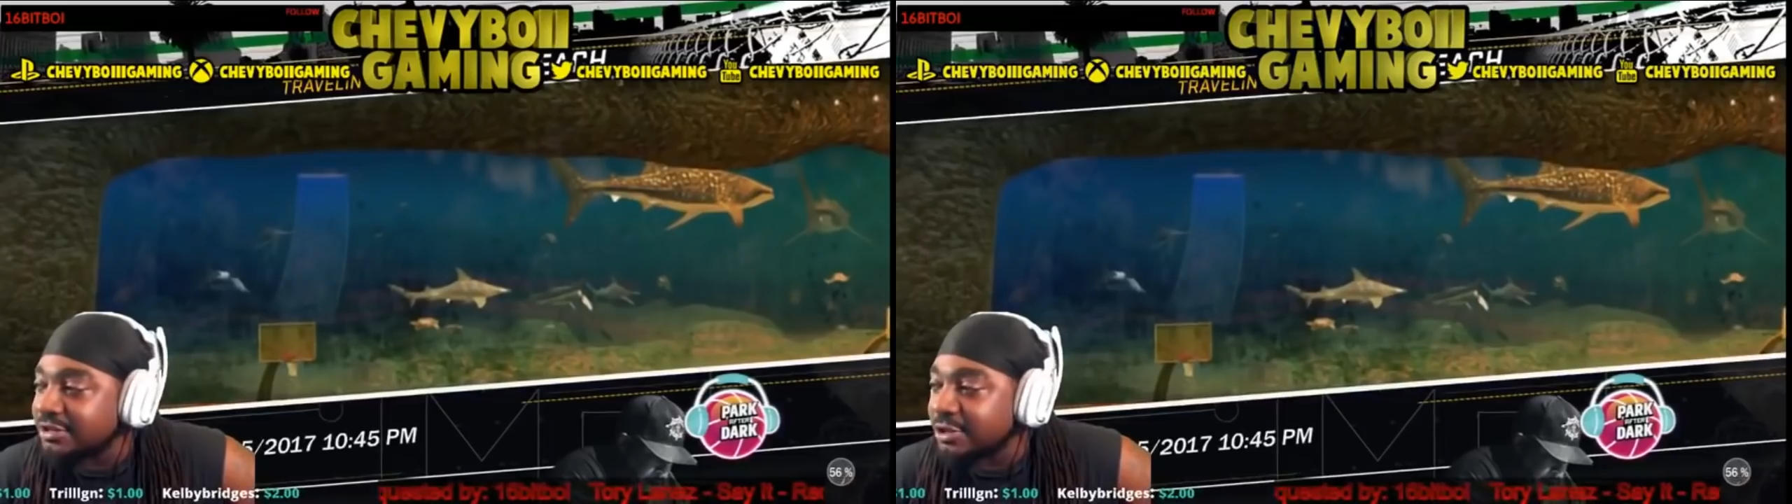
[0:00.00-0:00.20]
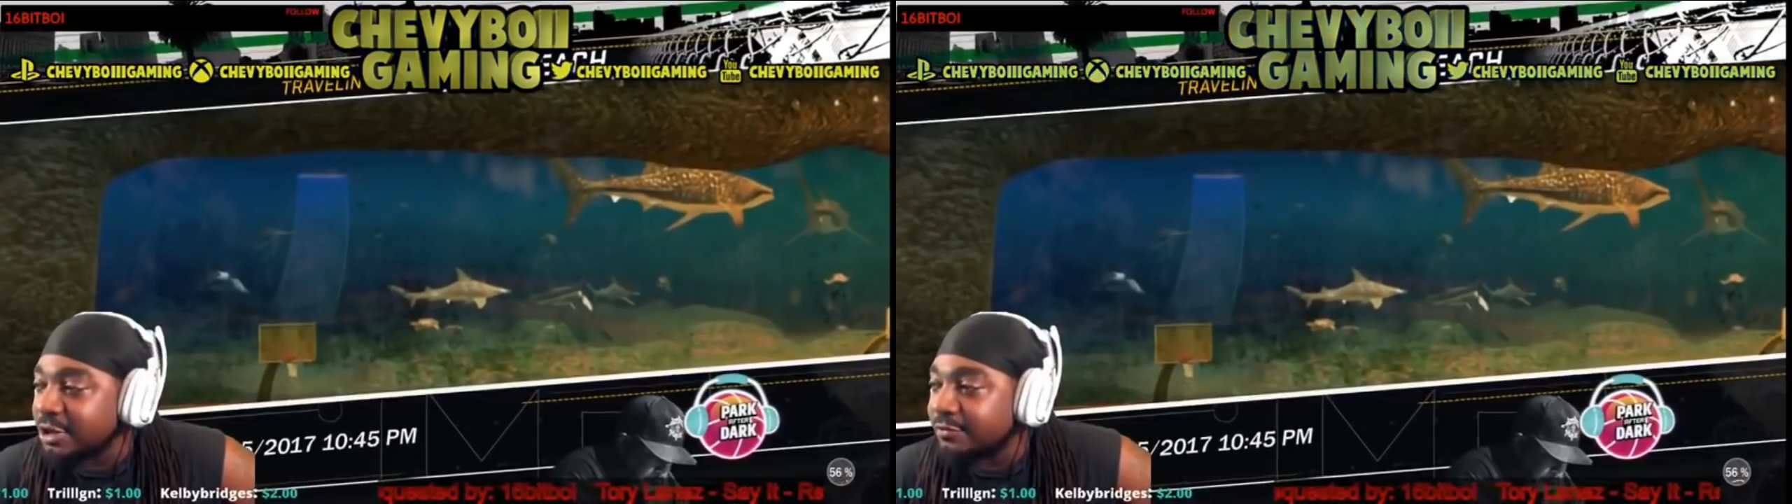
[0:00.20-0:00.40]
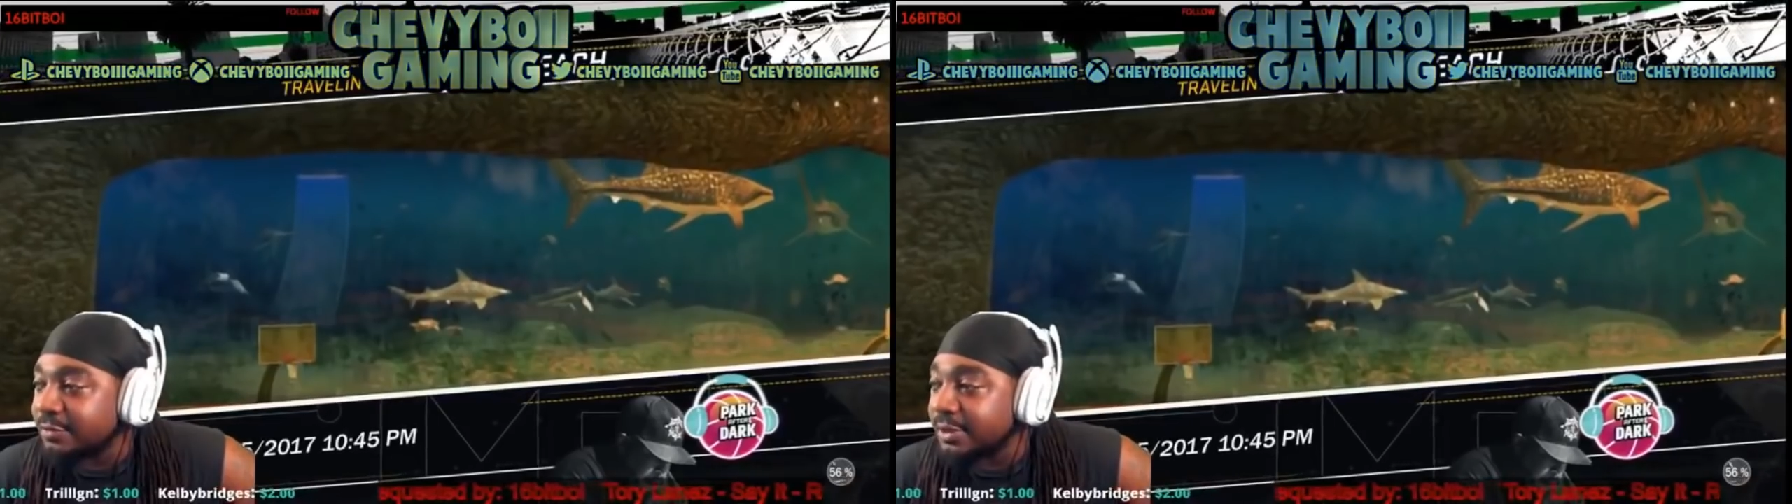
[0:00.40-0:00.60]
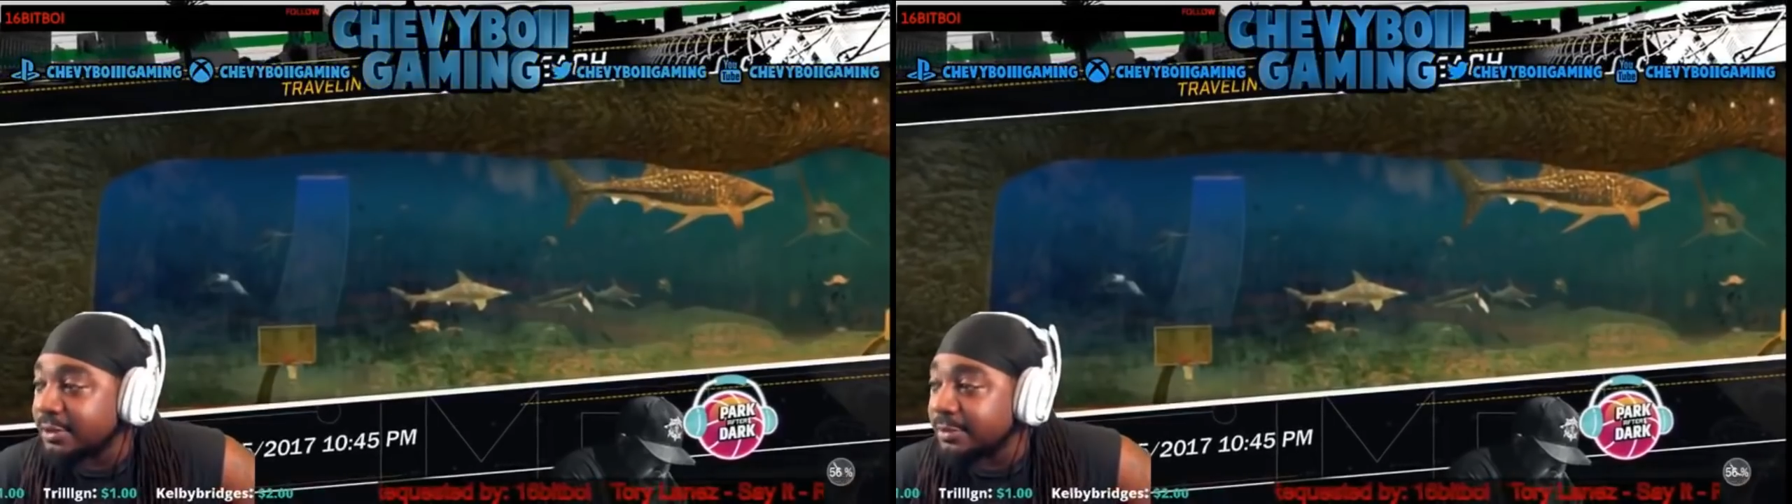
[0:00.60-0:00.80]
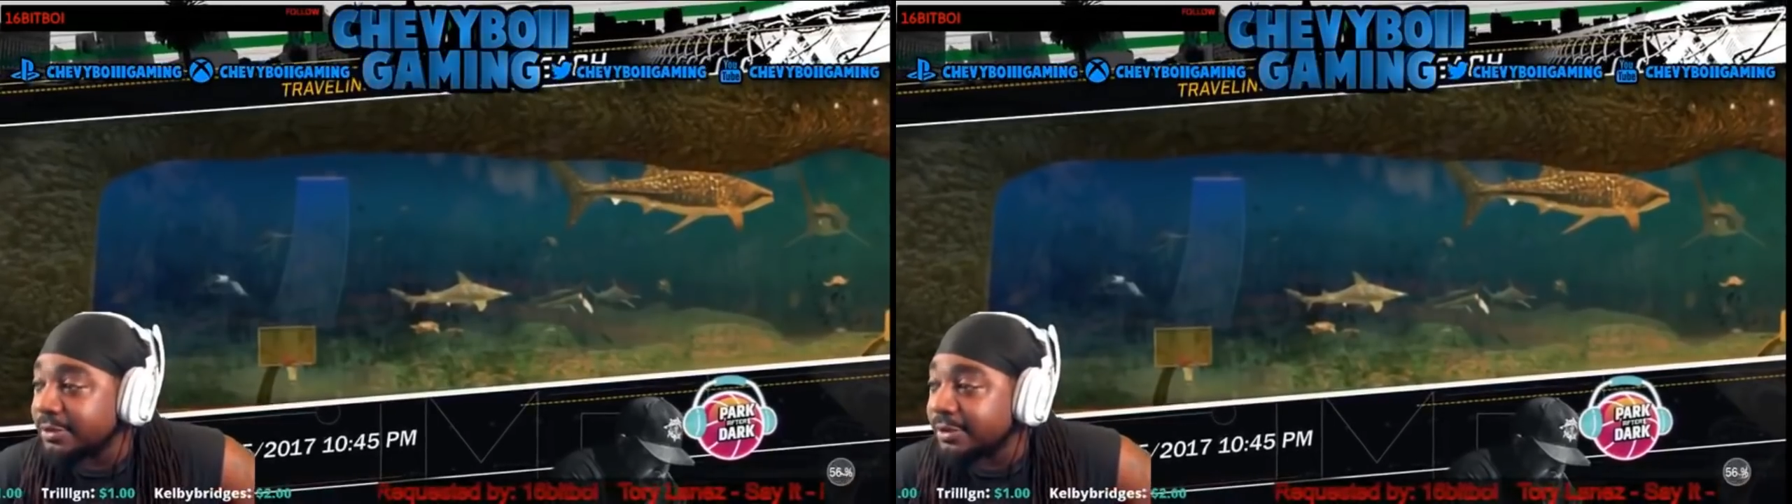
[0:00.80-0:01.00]
song from
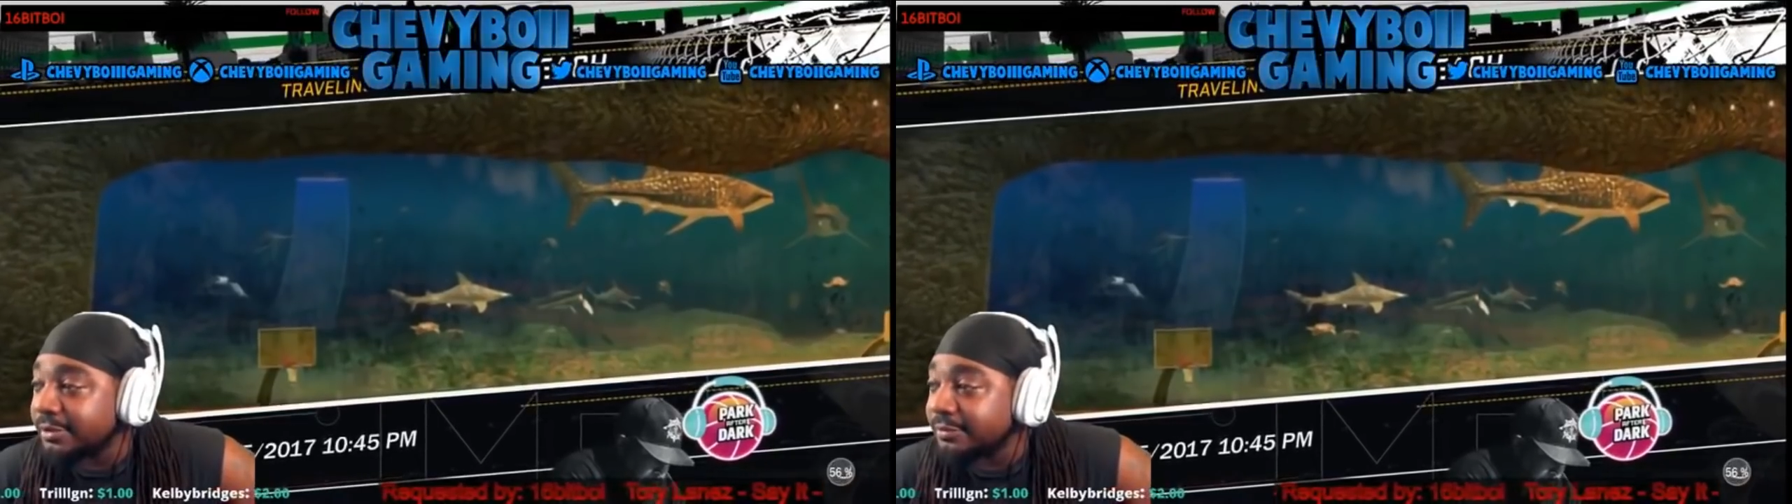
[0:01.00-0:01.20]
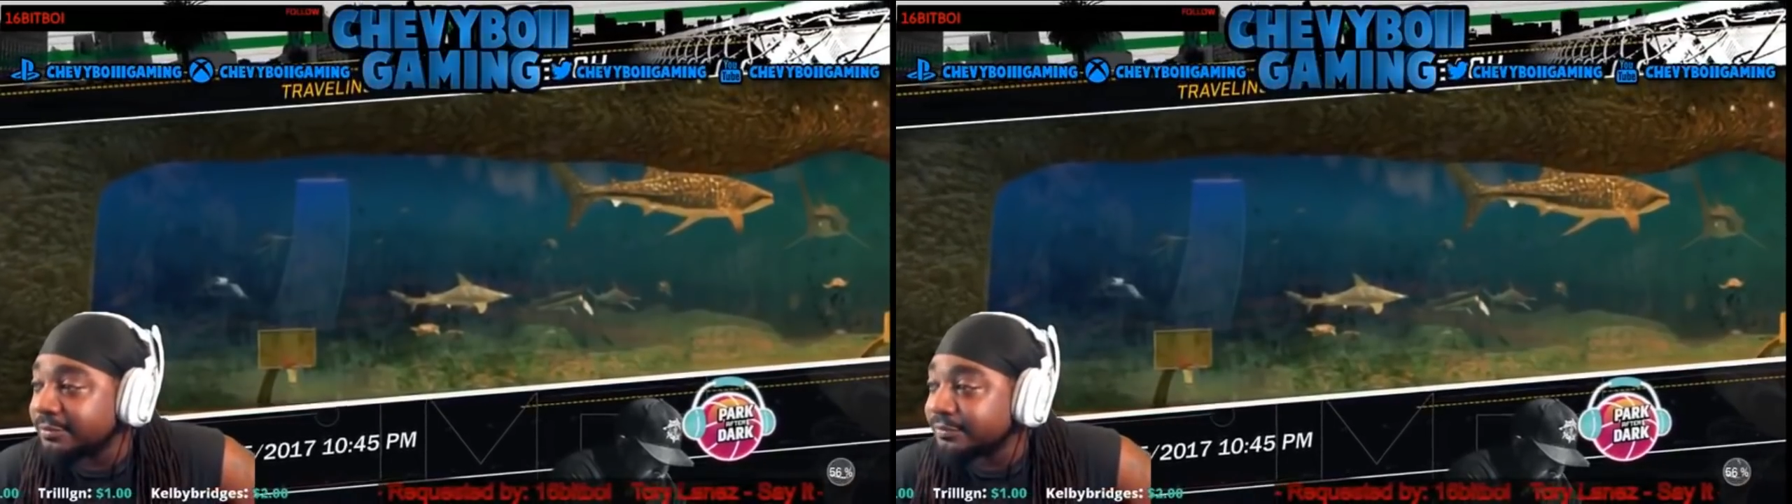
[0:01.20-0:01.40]
him, bro.